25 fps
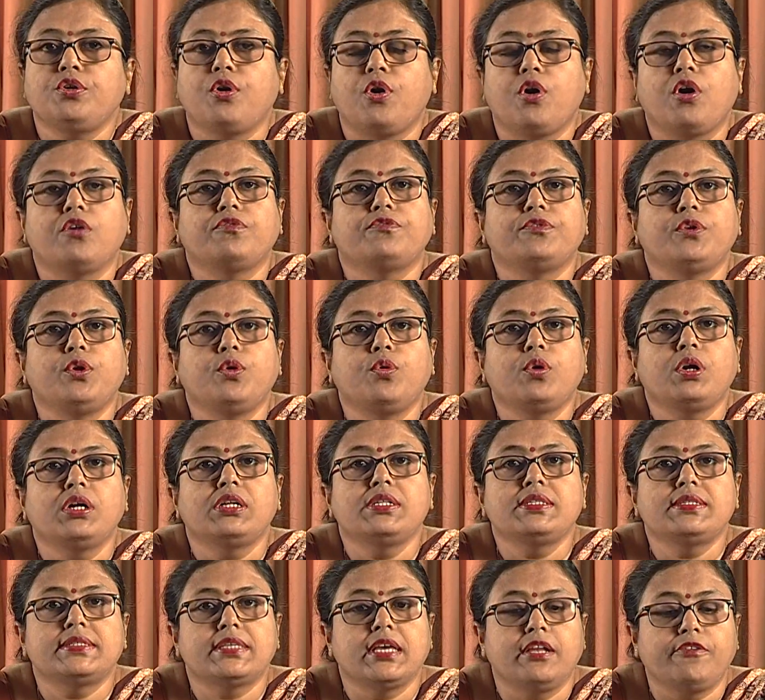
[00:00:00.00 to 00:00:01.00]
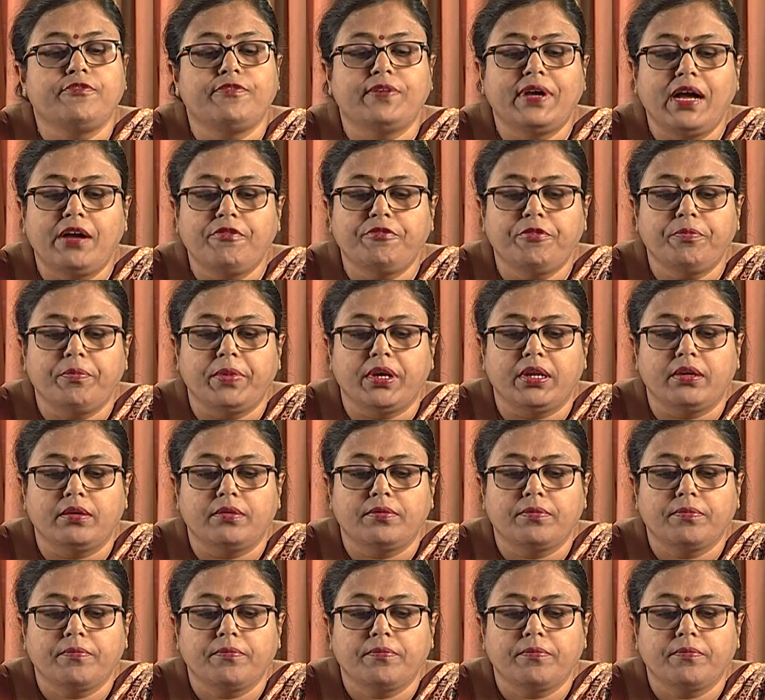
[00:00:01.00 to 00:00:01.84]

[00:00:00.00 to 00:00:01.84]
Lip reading: of local self-government.